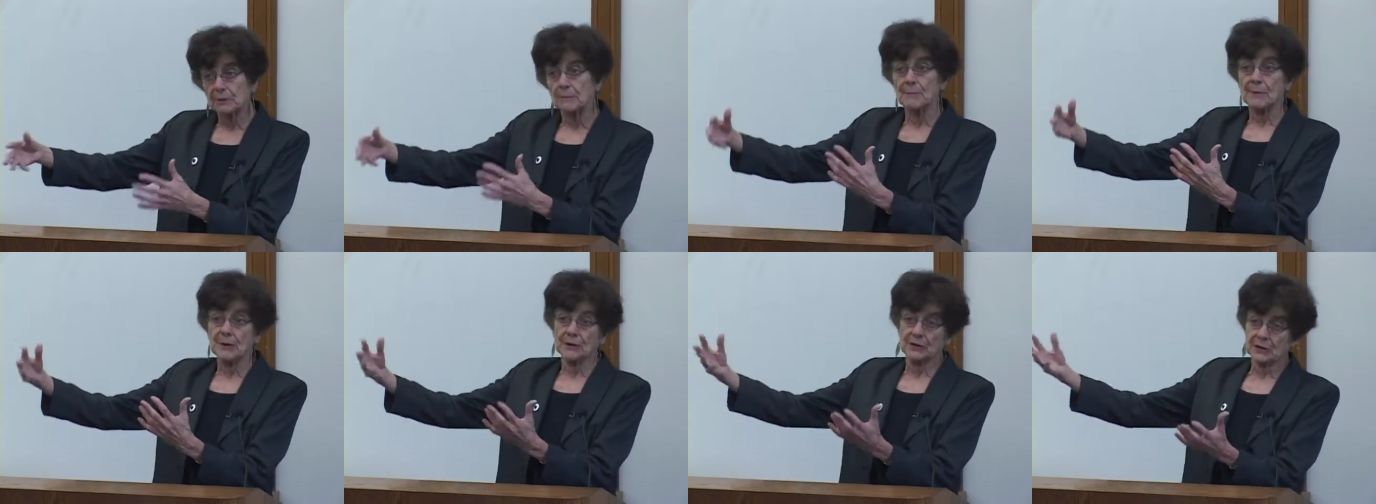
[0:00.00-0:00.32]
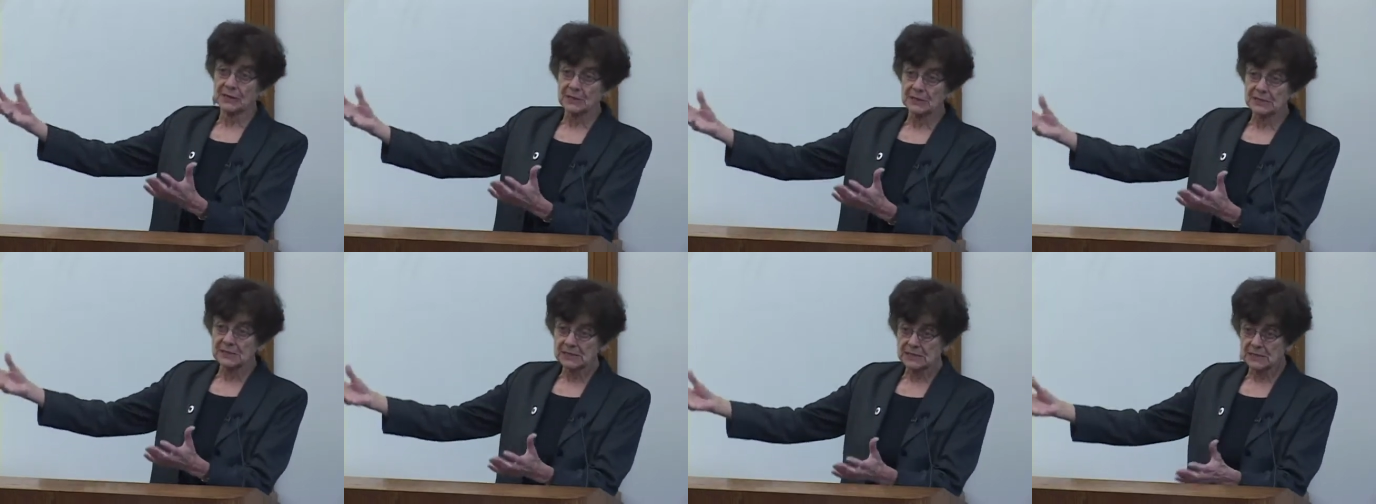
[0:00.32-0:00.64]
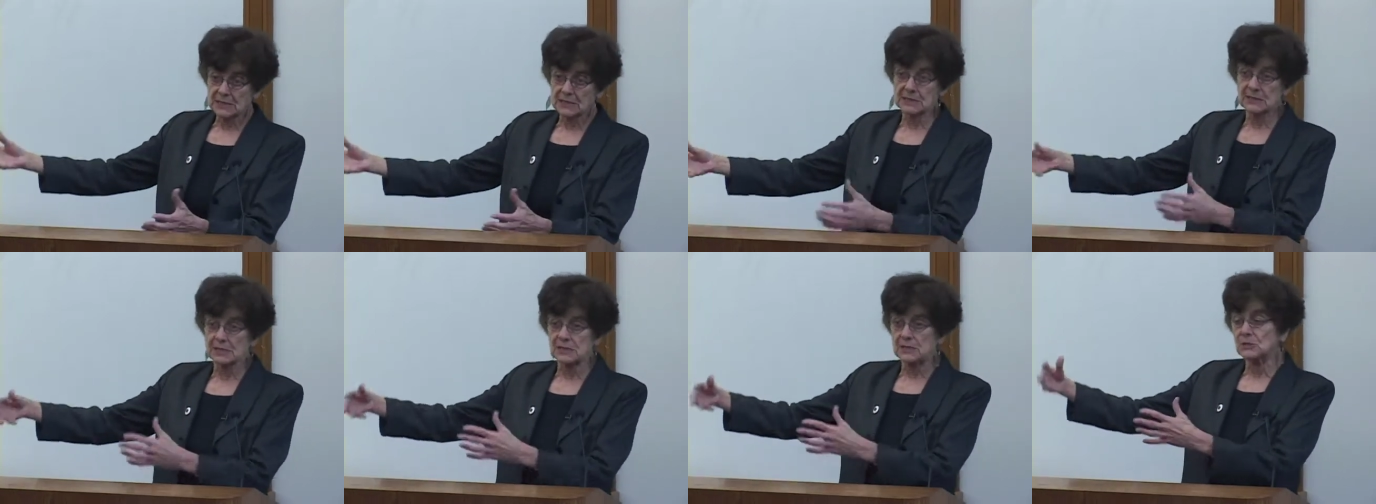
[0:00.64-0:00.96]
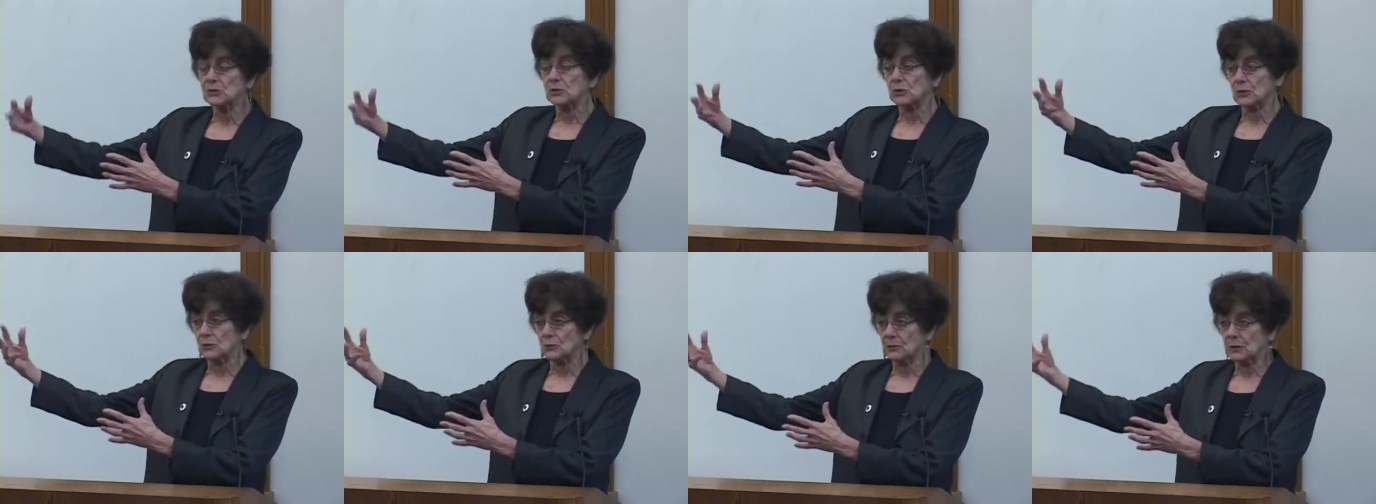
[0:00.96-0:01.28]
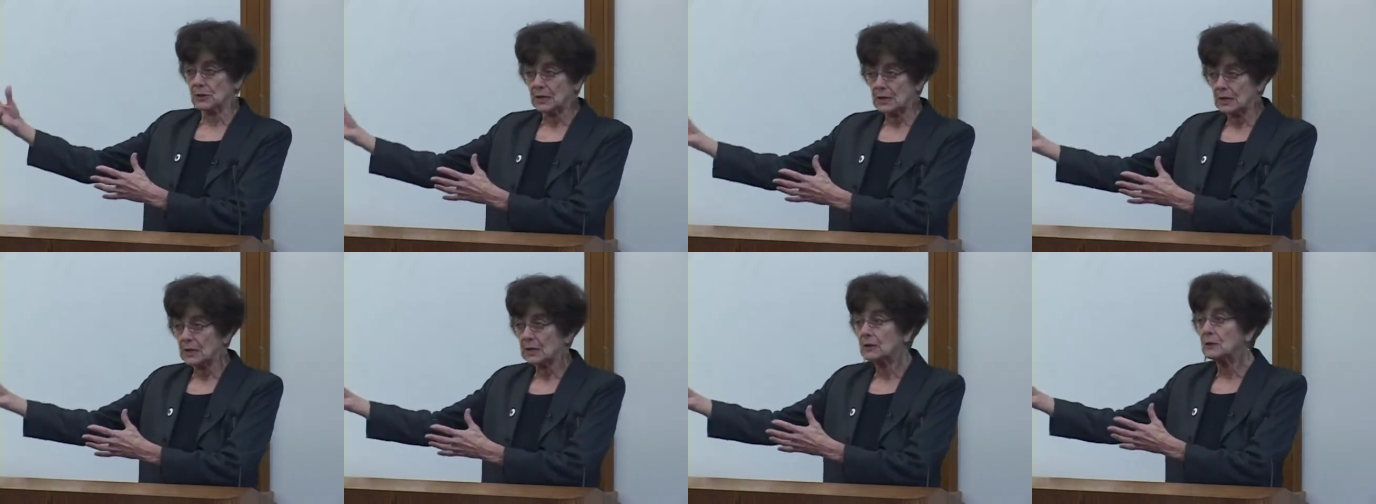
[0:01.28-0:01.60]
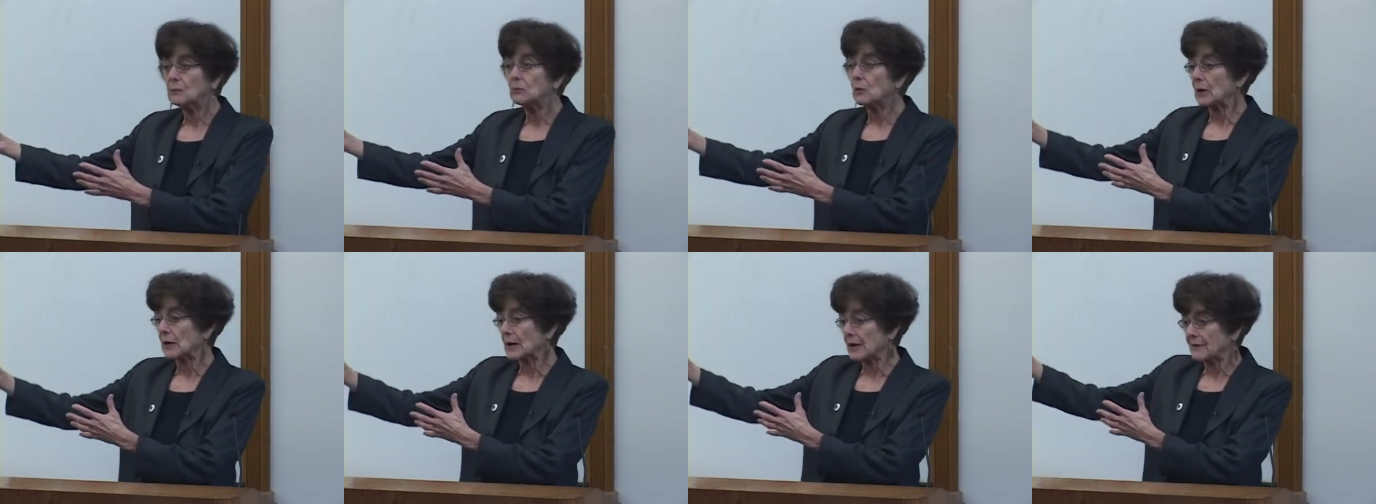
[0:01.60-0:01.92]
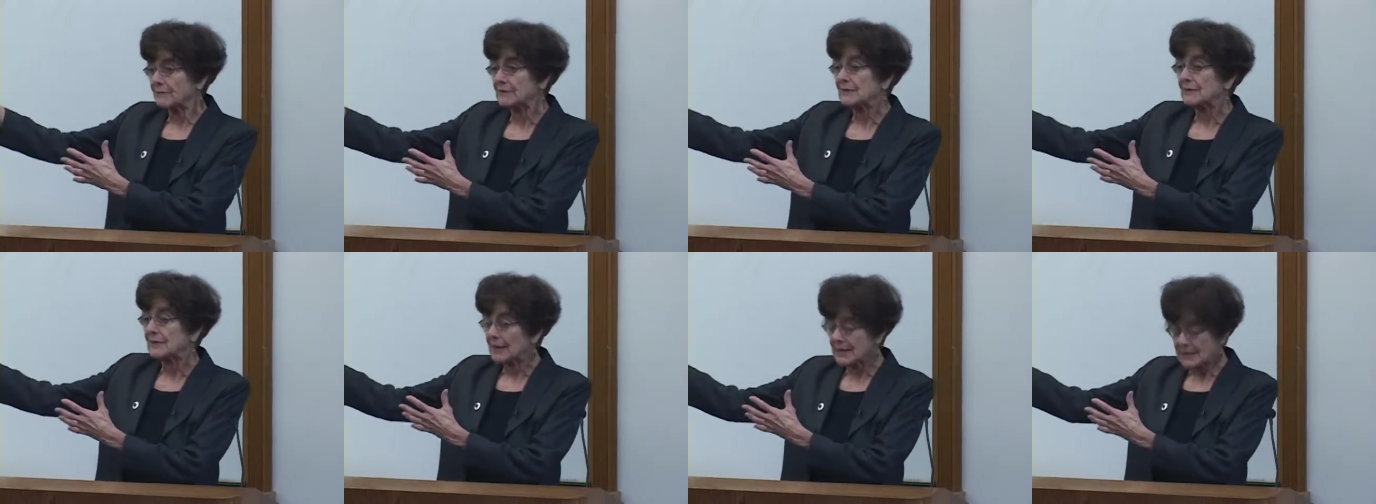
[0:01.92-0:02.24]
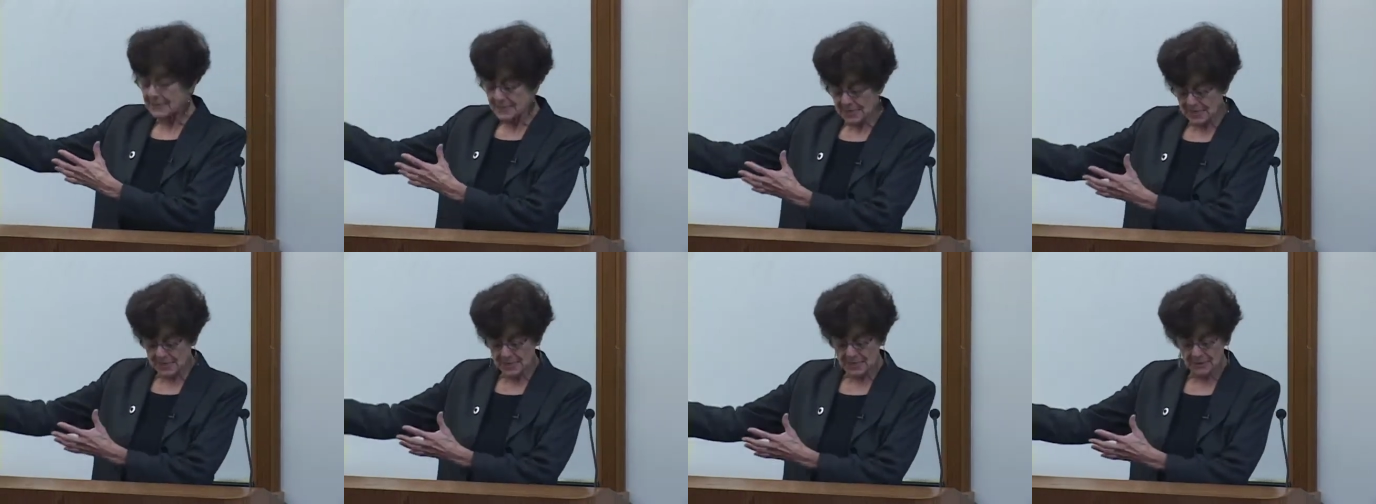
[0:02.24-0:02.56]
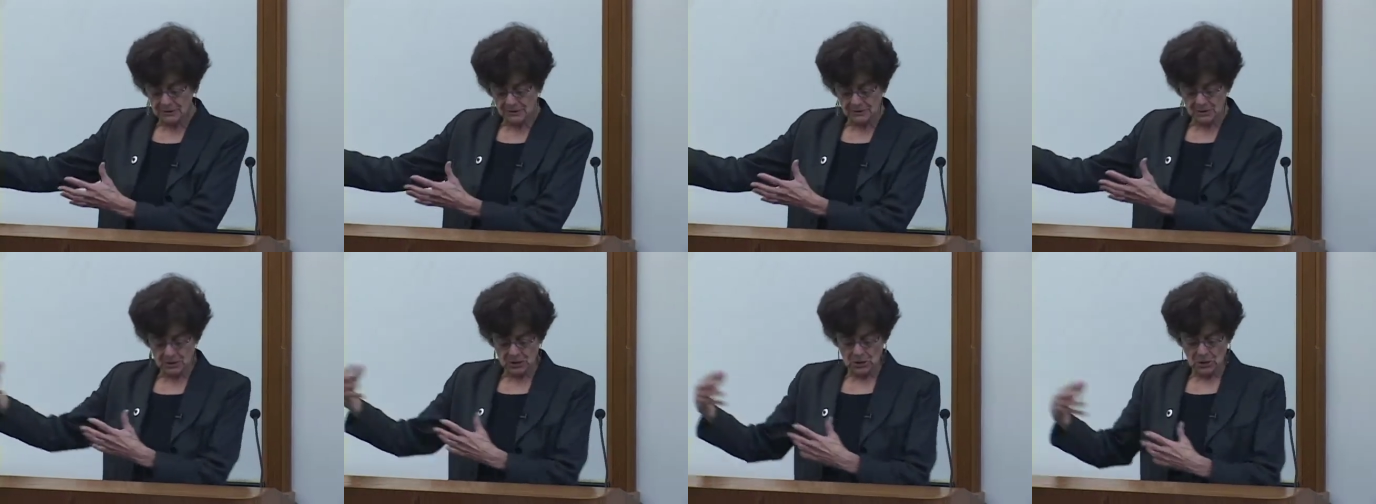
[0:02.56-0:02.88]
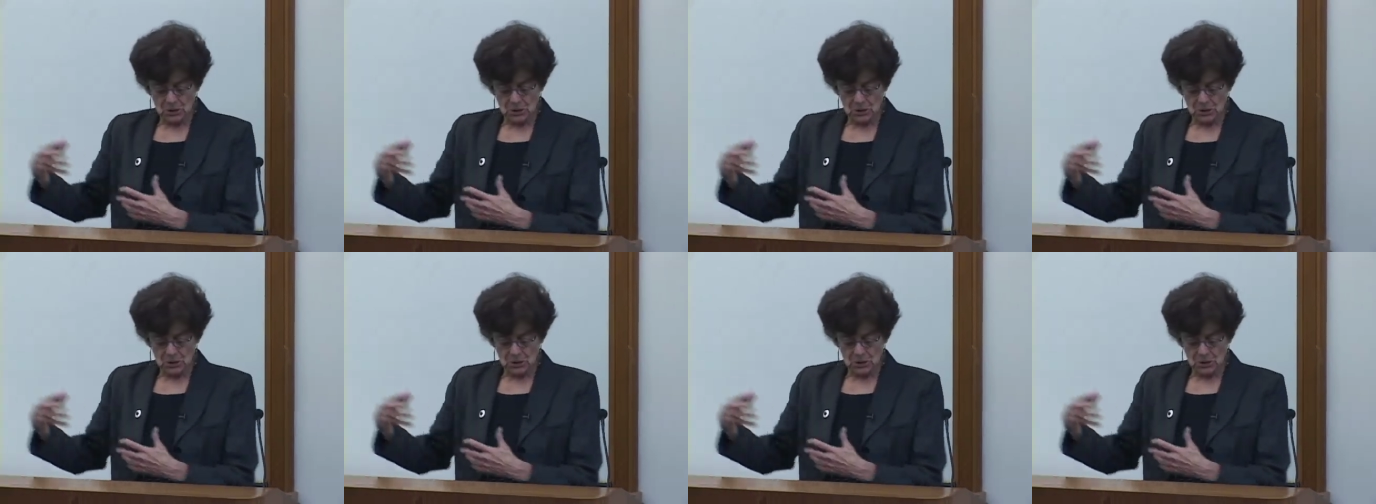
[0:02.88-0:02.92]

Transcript: American citizens who need whatever they need,